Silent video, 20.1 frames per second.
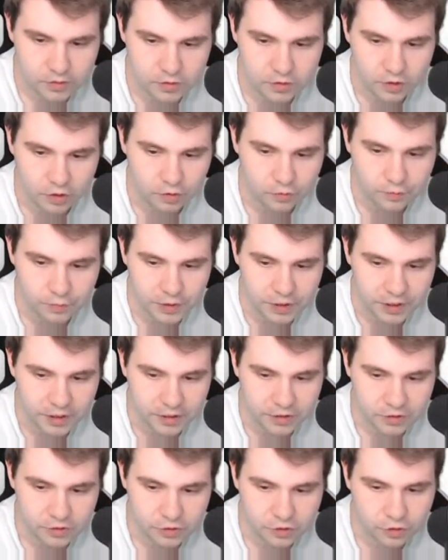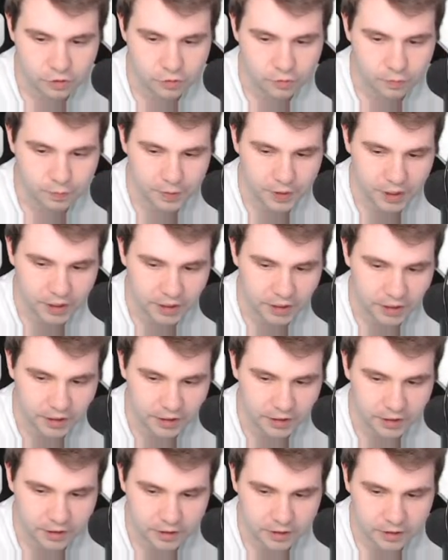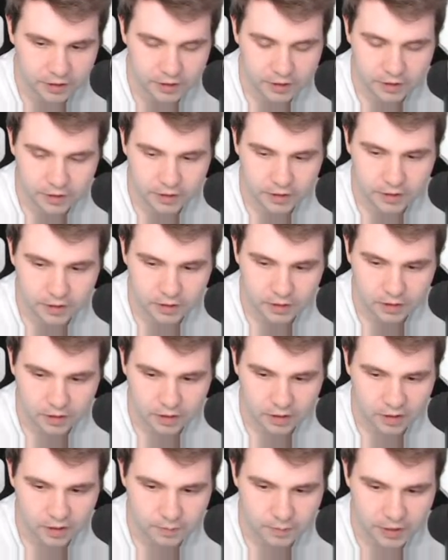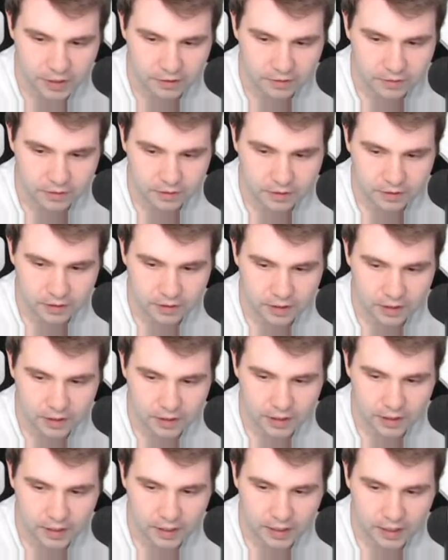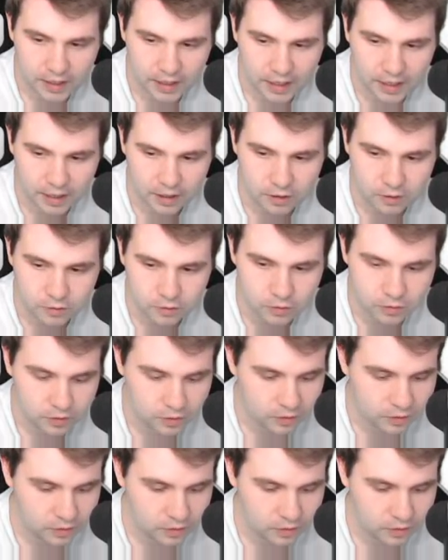don't be too picky about how